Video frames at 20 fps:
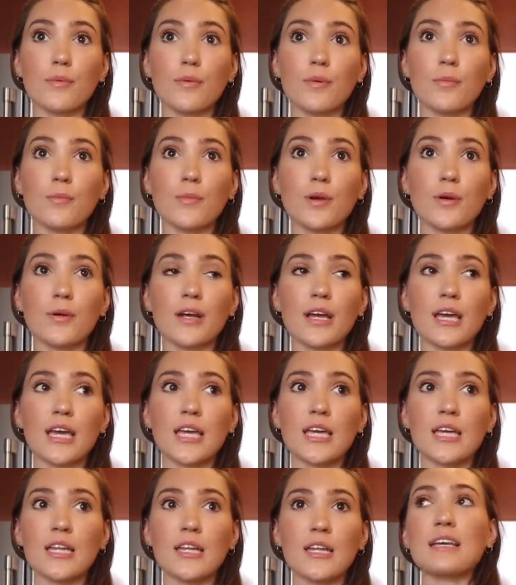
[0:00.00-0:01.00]
when we were
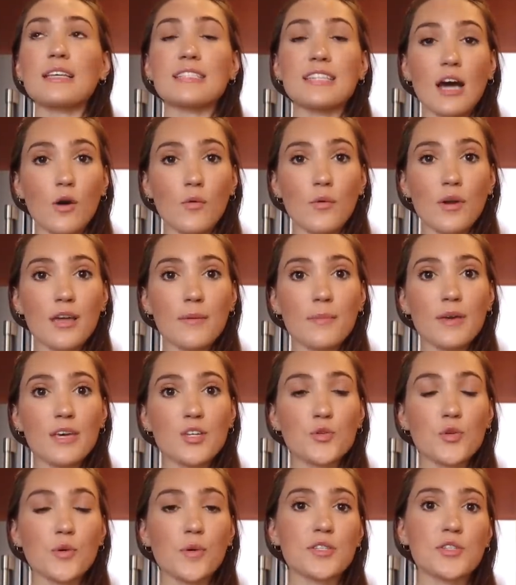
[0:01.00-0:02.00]
in Delray
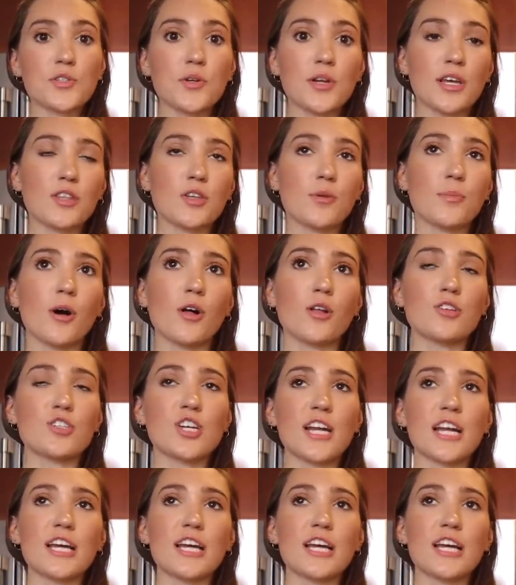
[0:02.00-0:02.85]
Beach, we went to an Anthropologie,